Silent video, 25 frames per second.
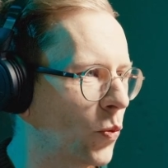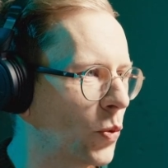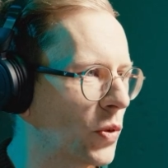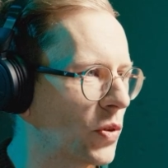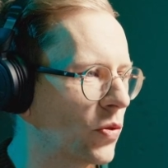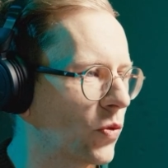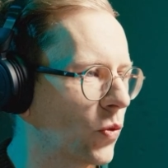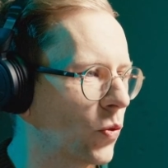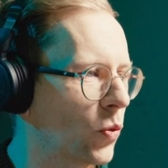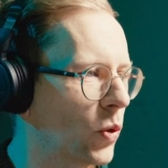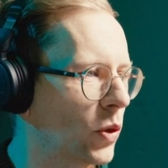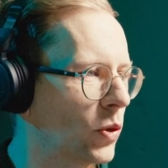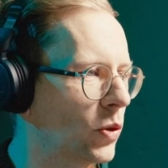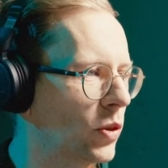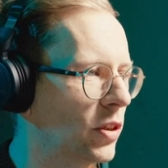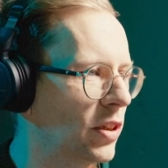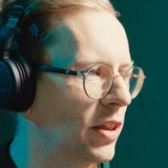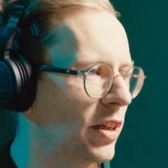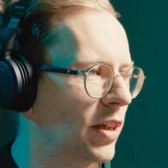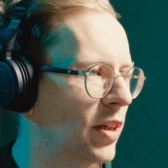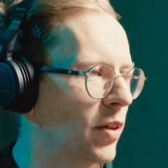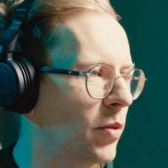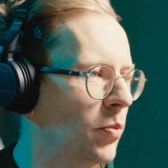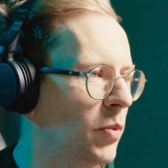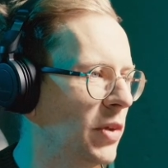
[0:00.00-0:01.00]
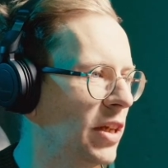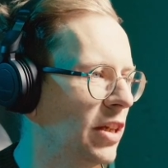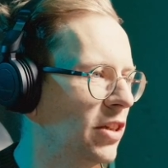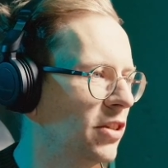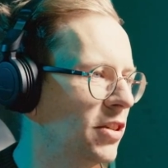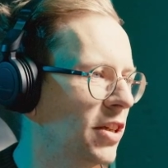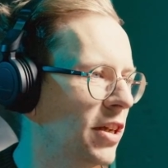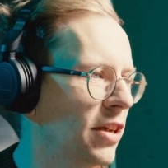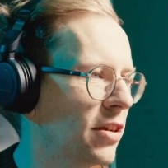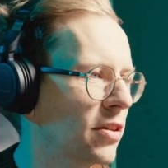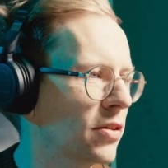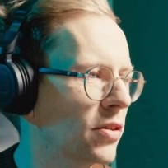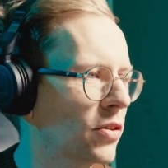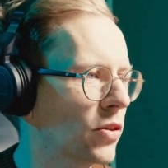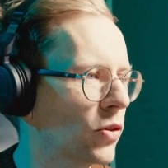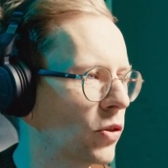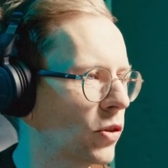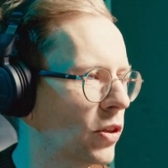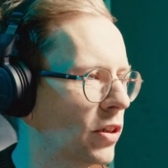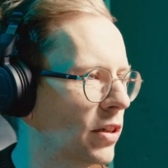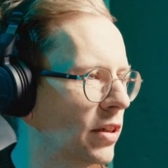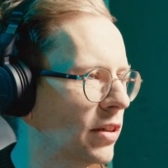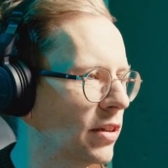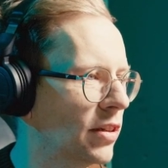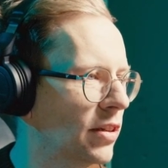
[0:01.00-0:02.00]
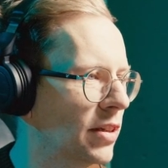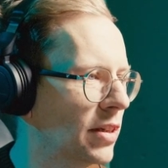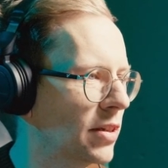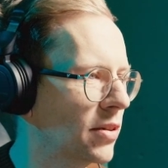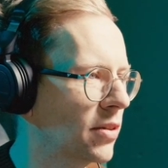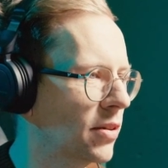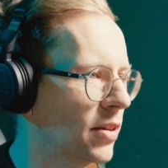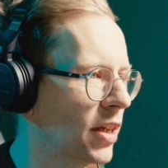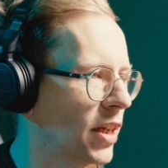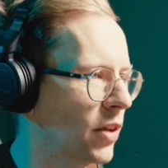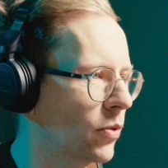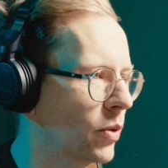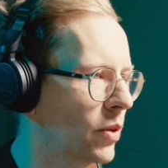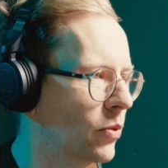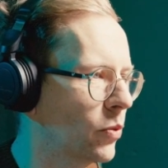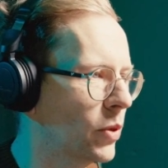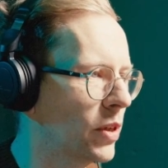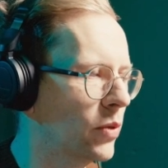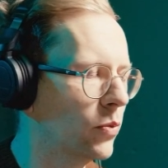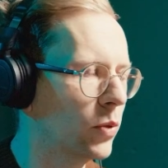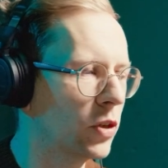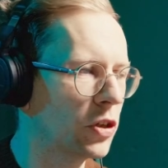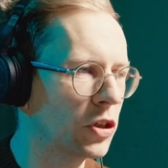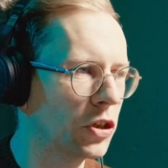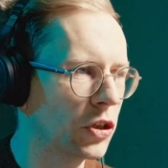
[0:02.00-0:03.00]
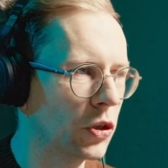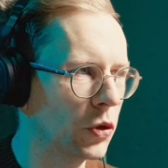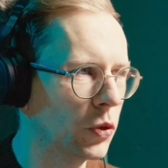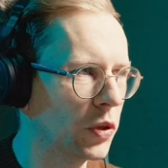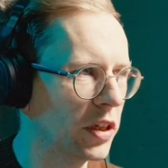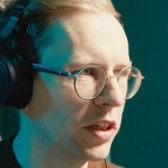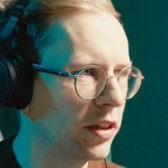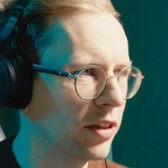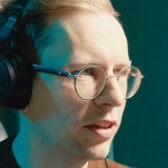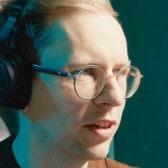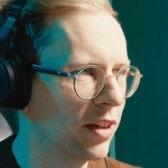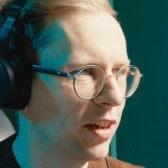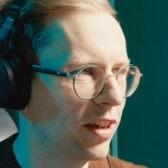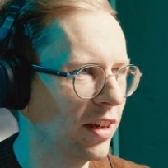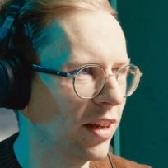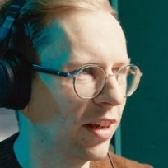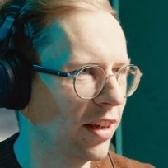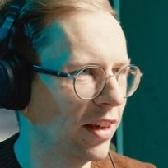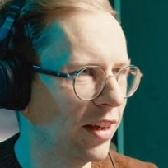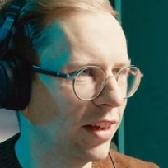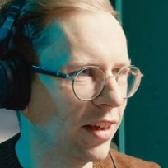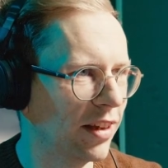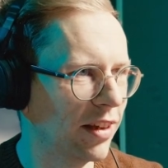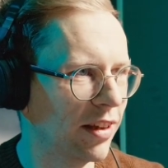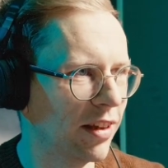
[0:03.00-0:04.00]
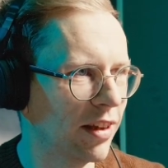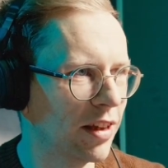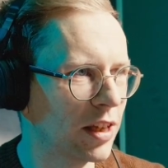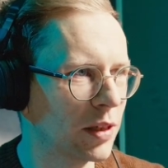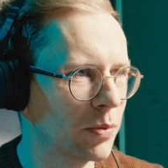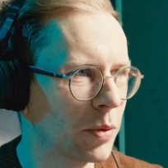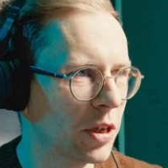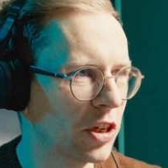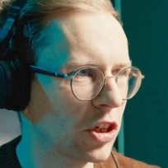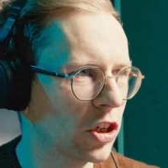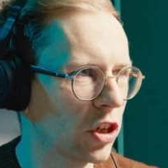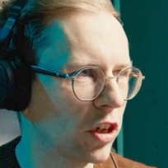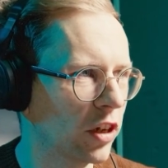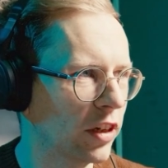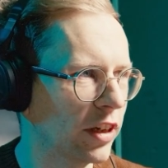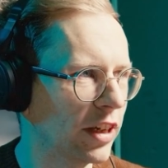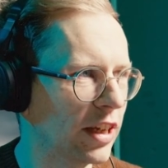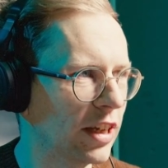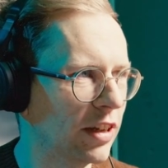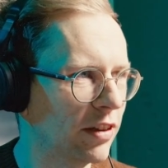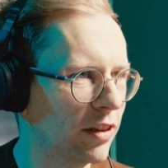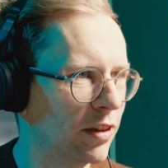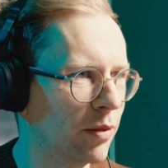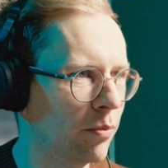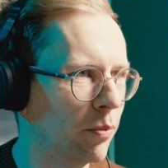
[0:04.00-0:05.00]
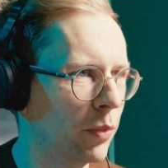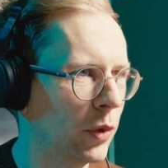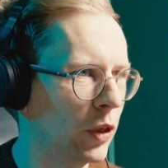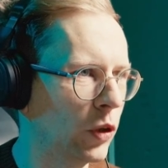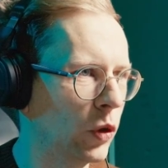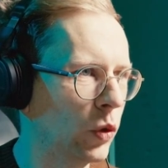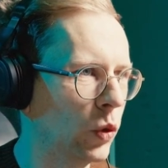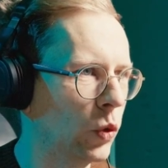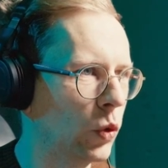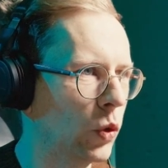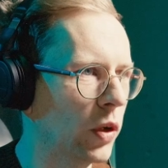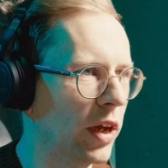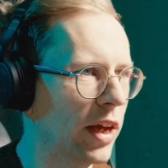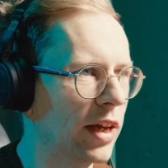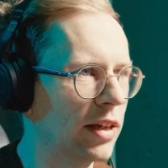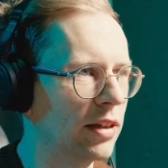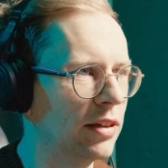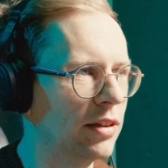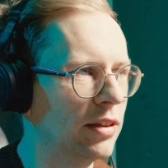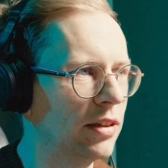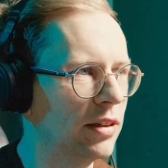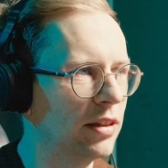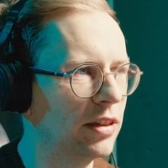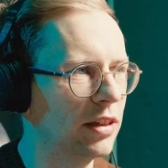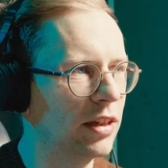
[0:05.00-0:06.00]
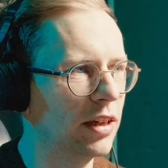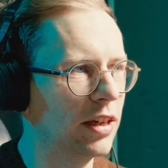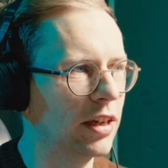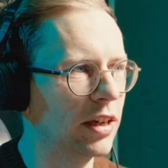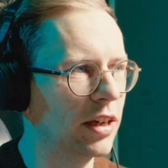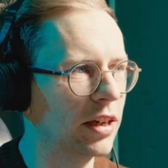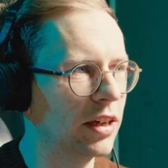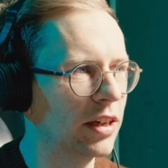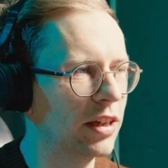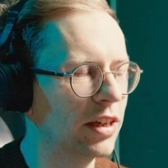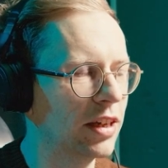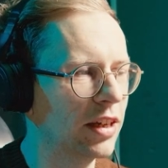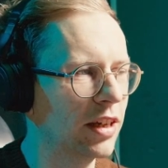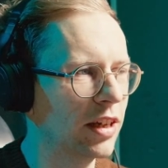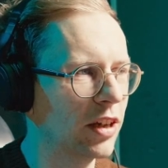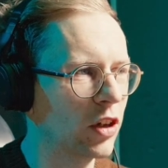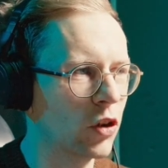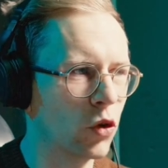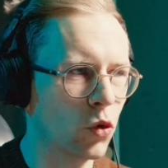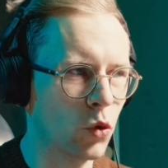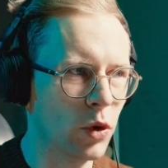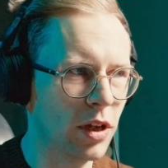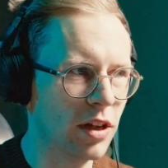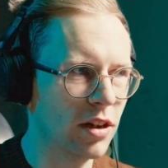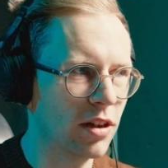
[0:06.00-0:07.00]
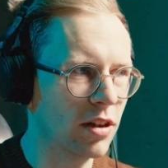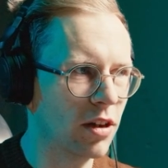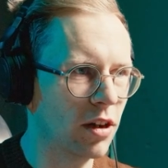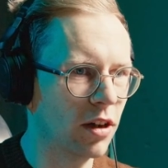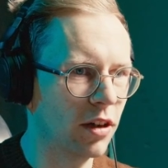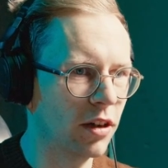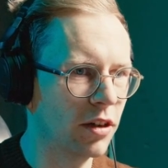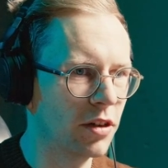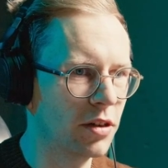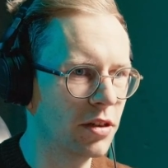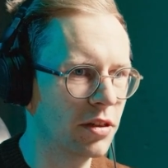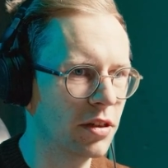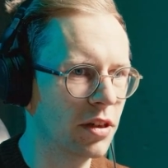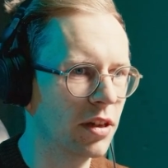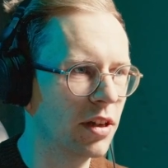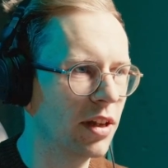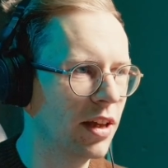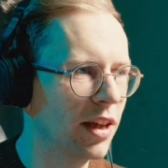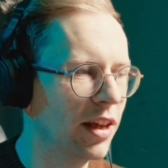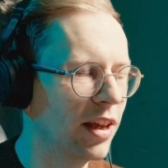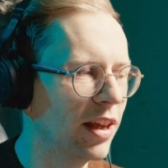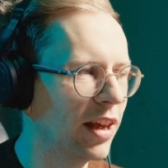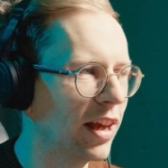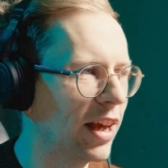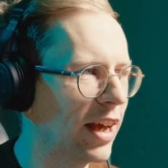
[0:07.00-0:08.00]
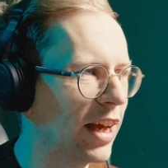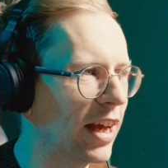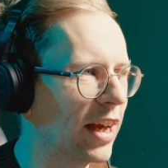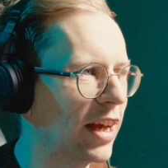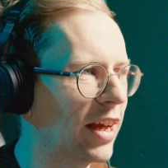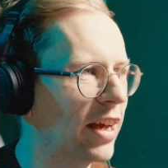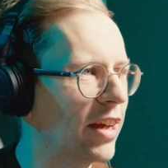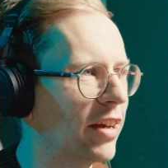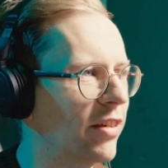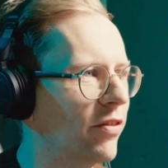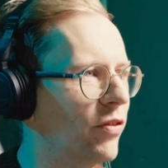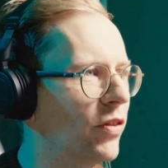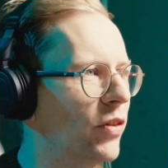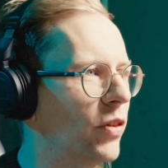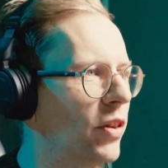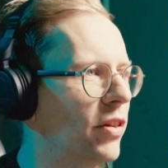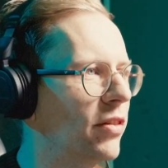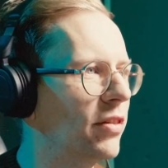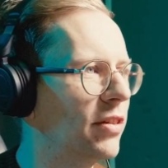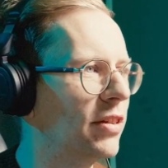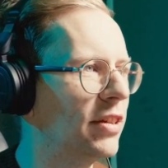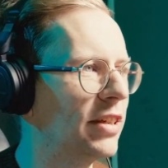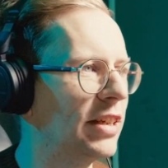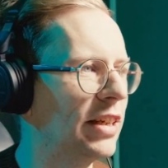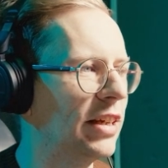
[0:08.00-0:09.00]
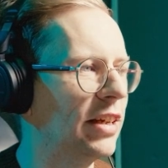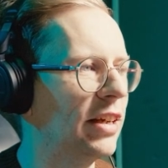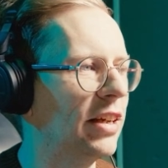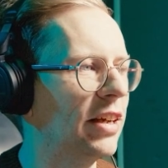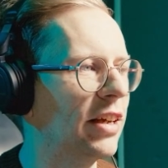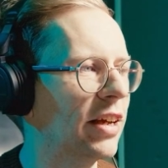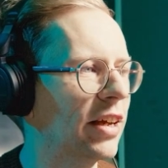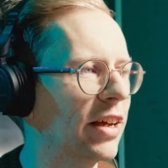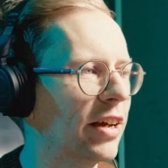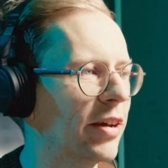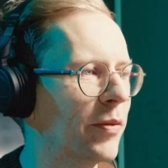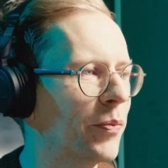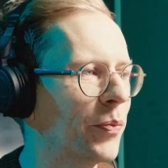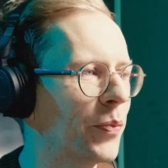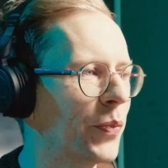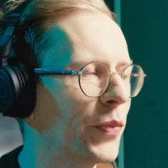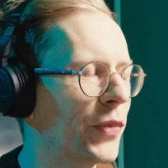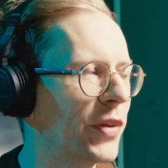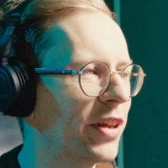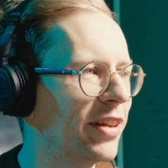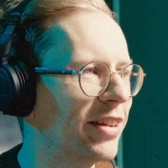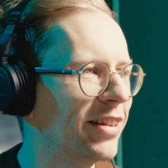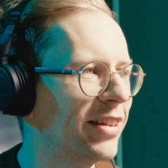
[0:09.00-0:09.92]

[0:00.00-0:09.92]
What me and Jake saw yesterday when we were shooting, especially in blue and green colors, the